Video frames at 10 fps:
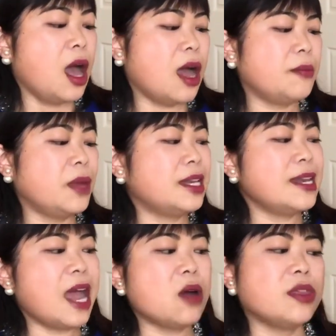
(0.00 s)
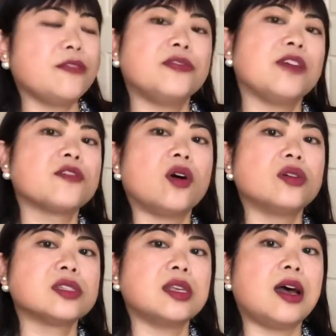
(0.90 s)
Now they've
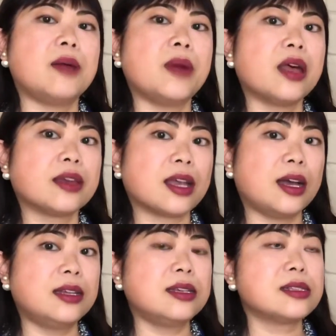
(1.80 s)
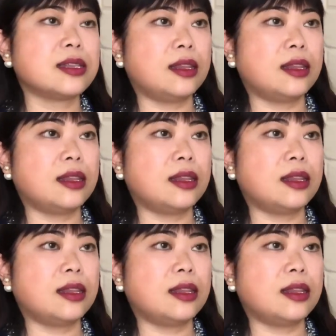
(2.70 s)
got other colors